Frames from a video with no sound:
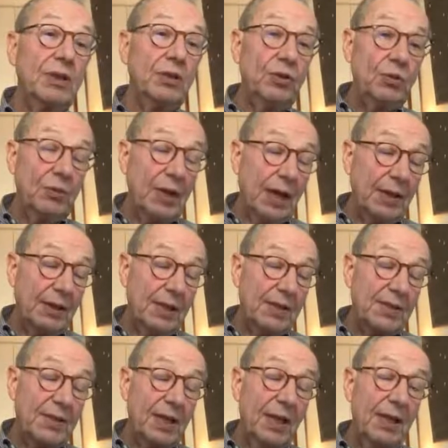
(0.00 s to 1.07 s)
United
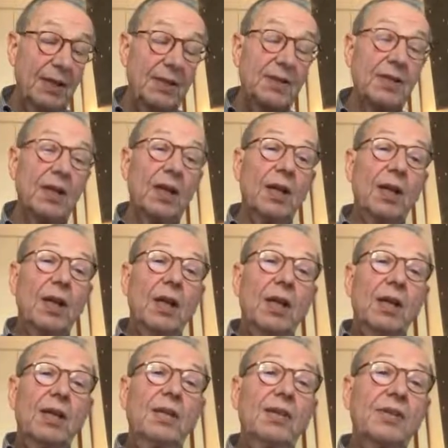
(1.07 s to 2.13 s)
States,
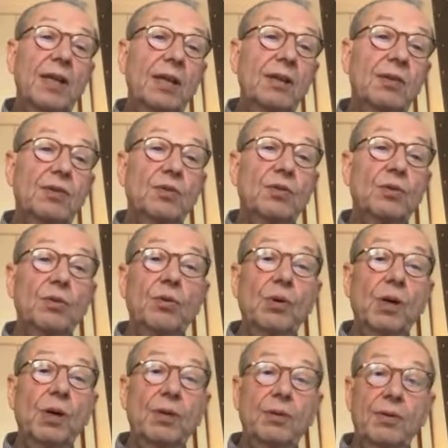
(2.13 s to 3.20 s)
he said
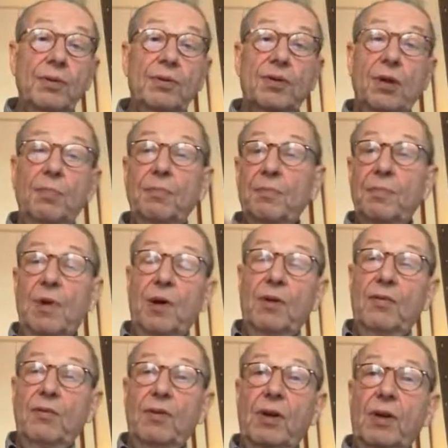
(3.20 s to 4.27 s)
to some
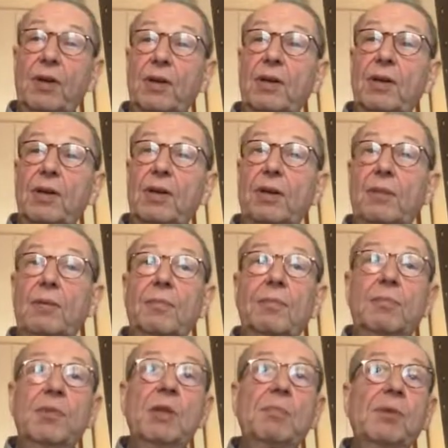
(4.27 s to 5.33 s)
of
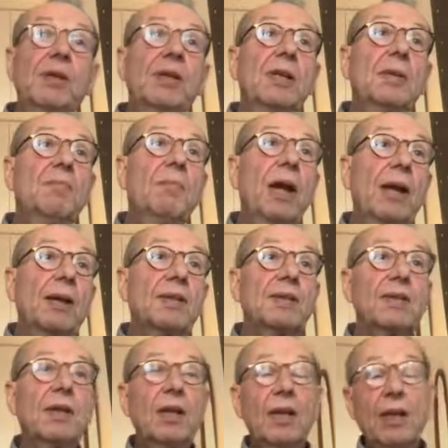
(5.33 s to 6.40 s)
people he met
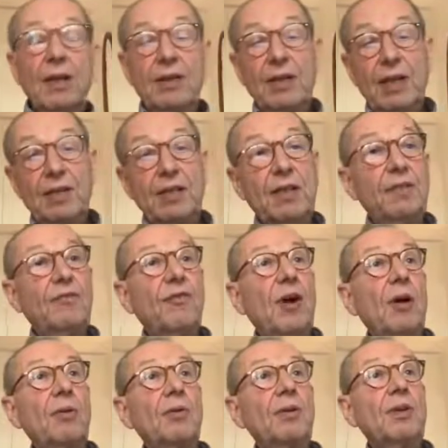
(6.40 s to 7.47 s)
that he
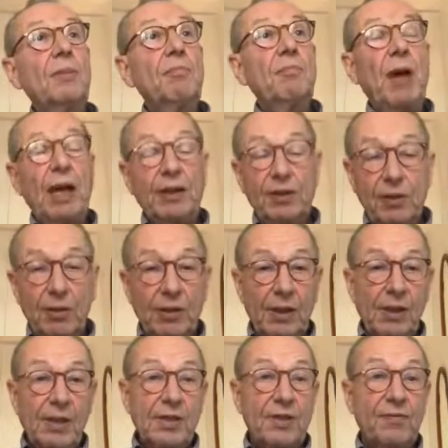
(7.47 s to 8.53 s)
found the
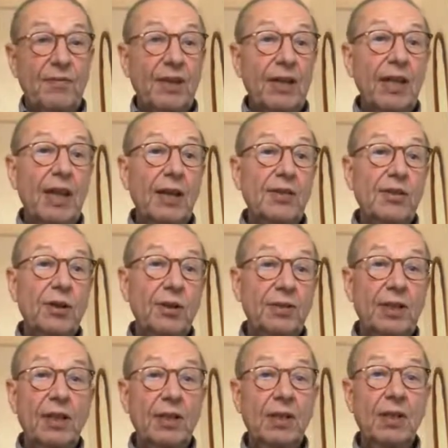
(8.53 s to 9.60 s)
McDonald's very
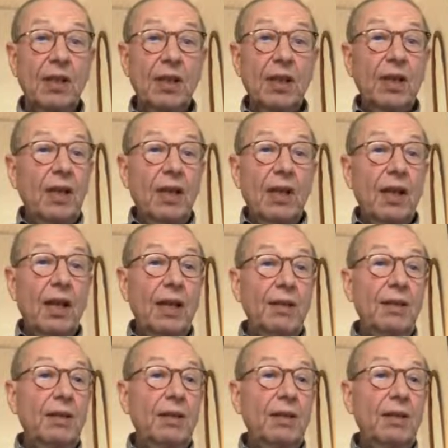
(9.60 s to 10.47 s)
exotic, and